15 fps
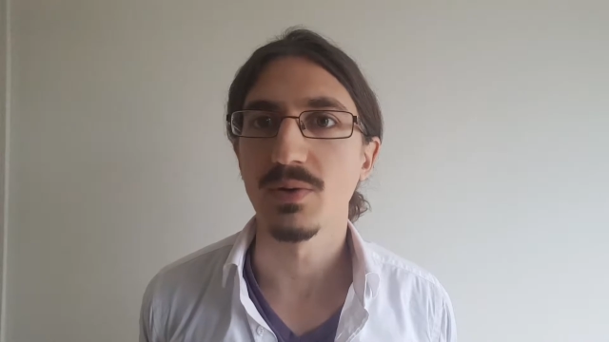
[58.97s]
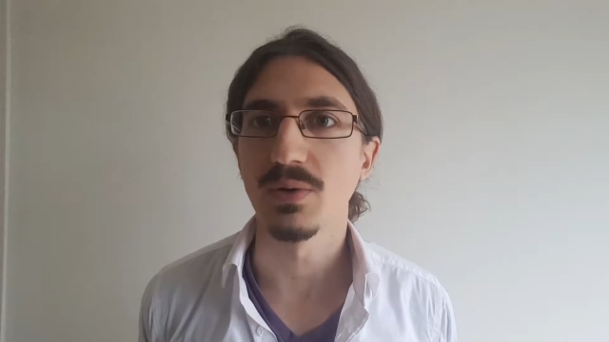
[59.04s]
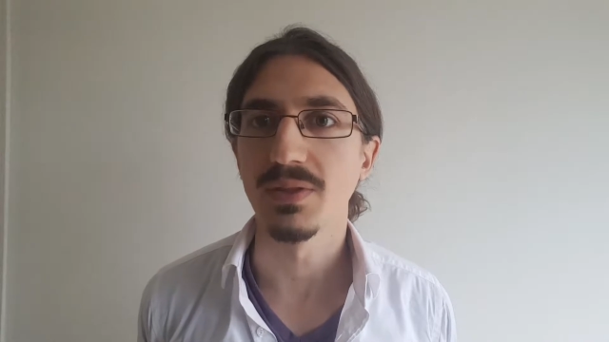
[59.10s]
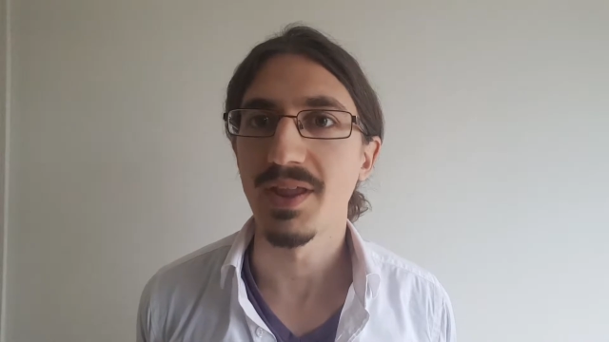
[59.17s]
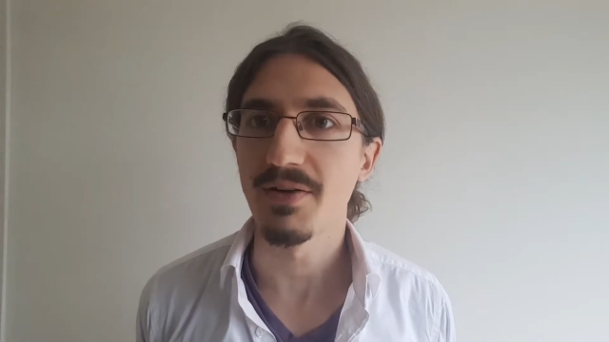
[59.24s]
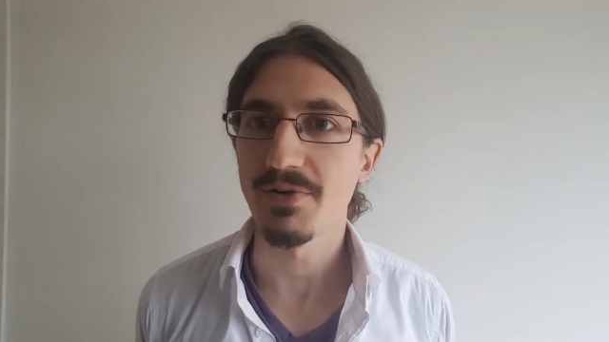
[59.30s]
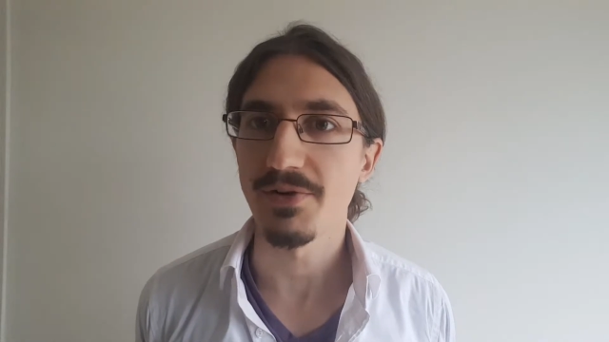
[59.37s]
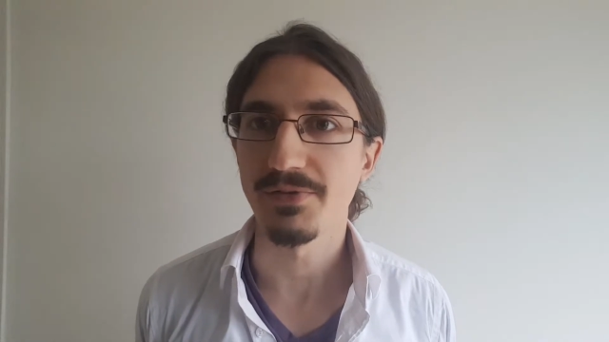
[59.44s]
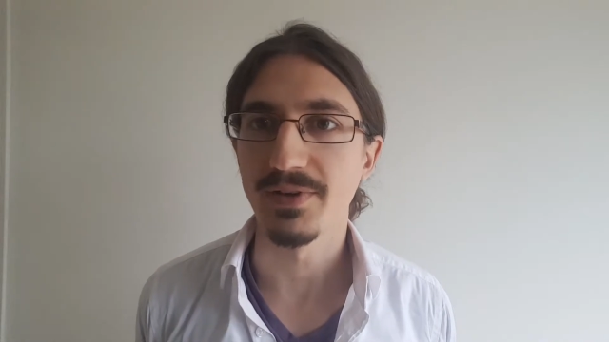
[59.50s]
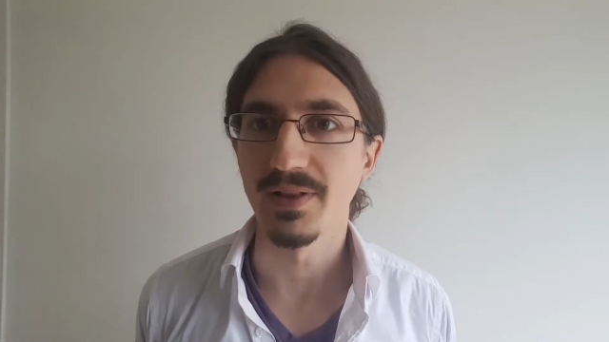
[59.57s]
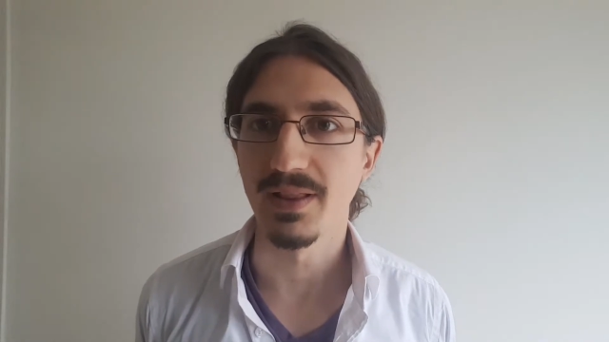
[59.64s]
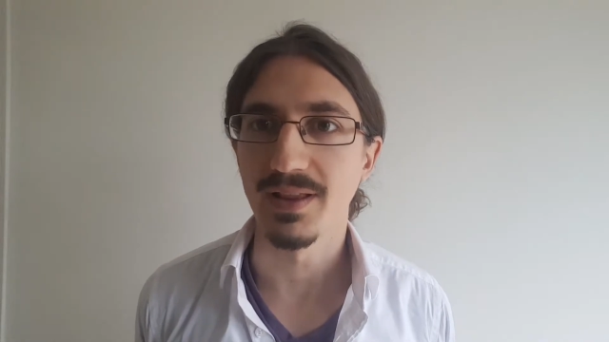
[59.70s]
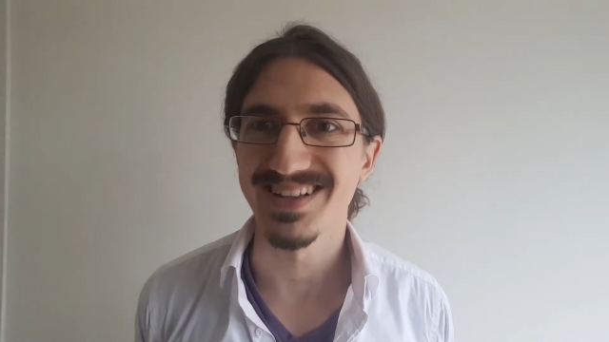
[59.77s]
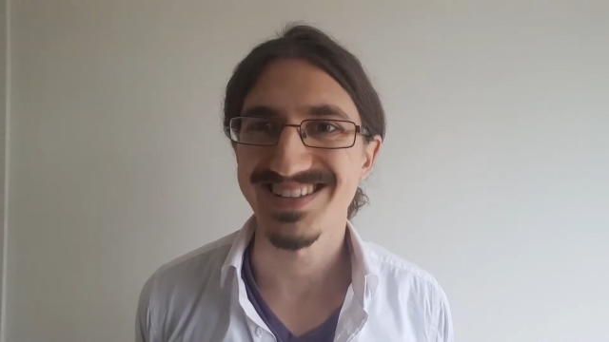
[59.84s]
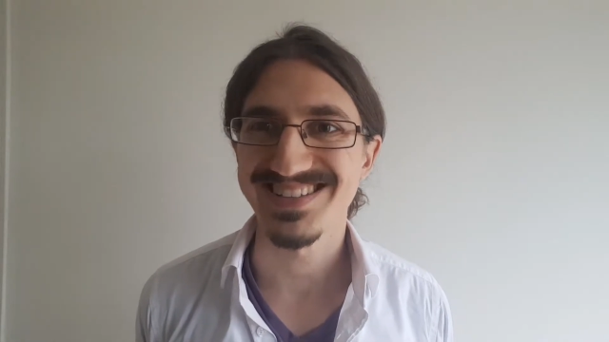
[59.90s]
never
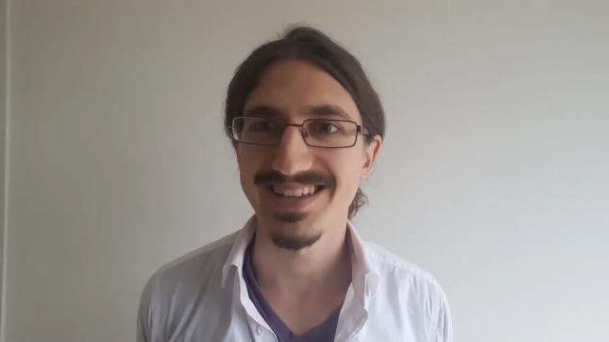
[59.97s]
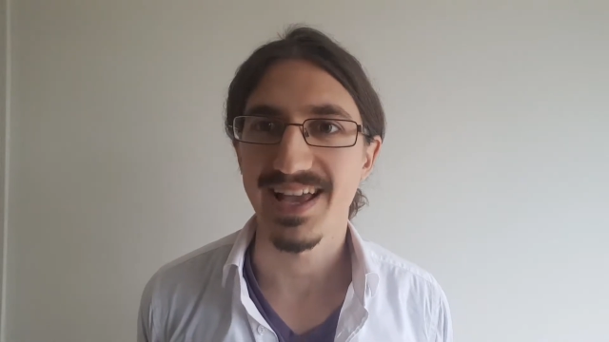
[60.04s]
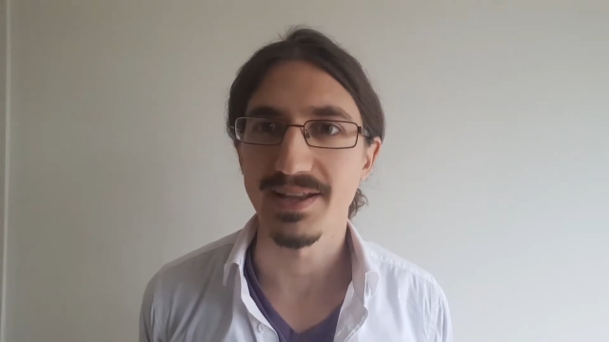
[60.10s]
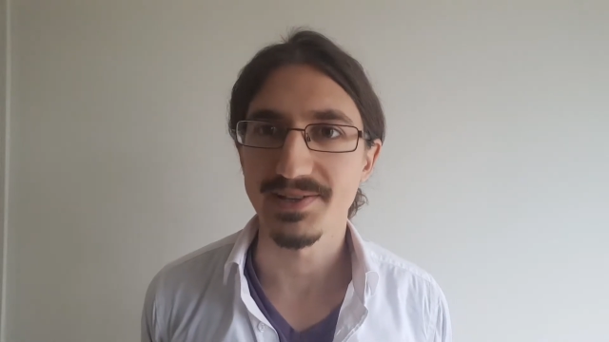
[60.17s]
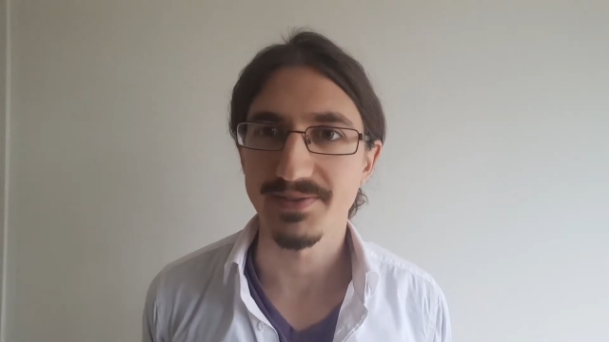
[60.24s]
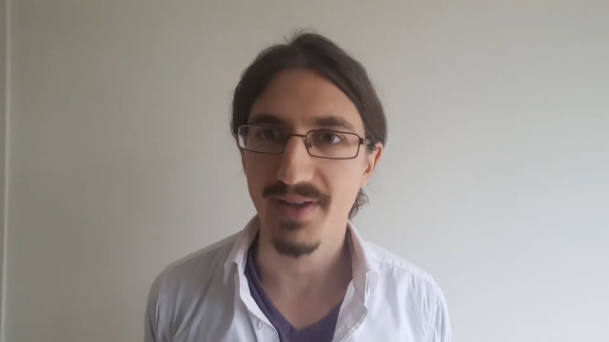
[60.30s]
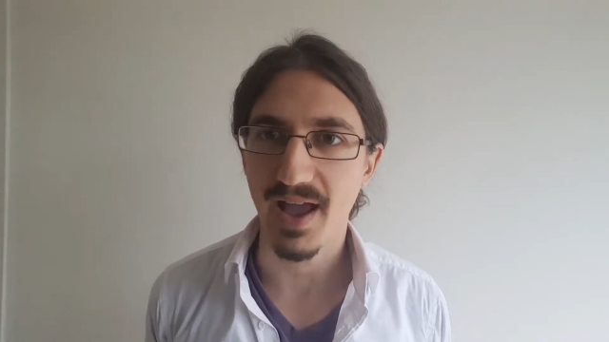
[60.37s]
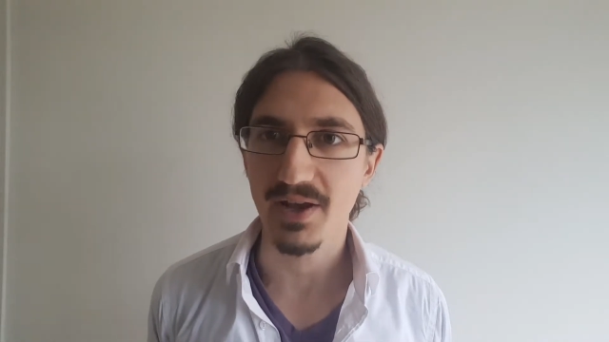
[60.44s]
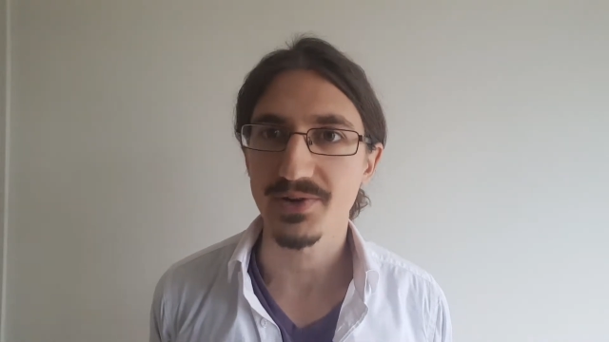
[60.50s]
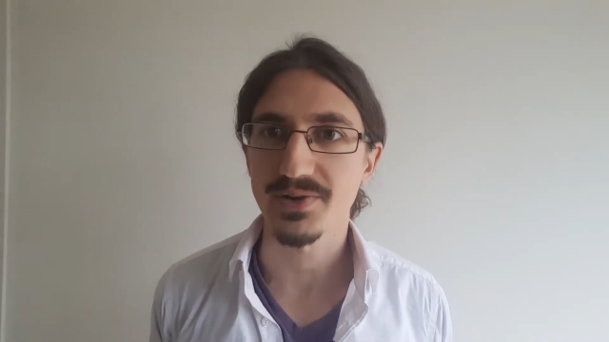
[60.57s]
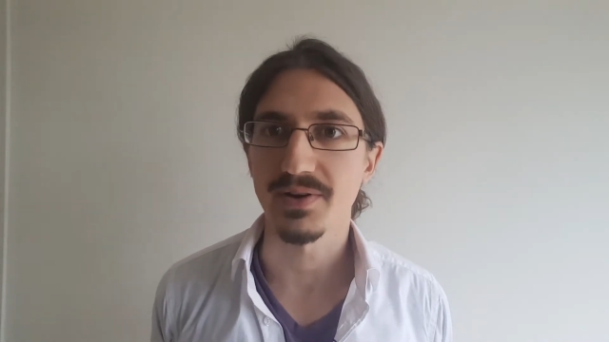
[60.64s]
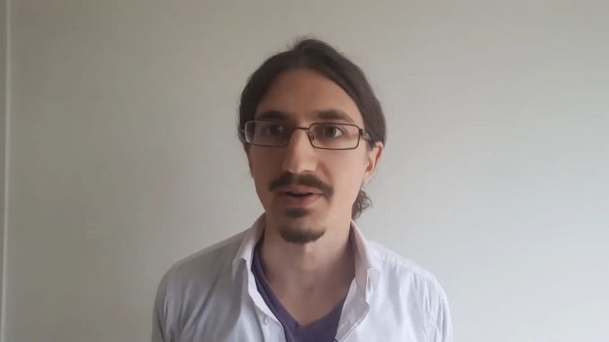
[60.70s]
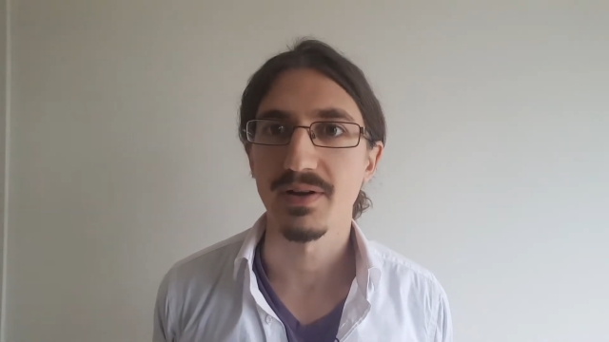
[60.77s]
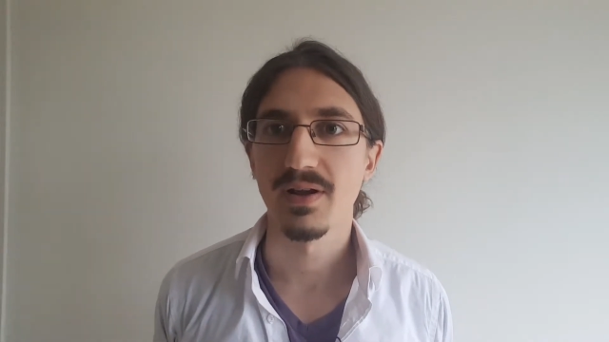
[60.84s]
feel satisfaction.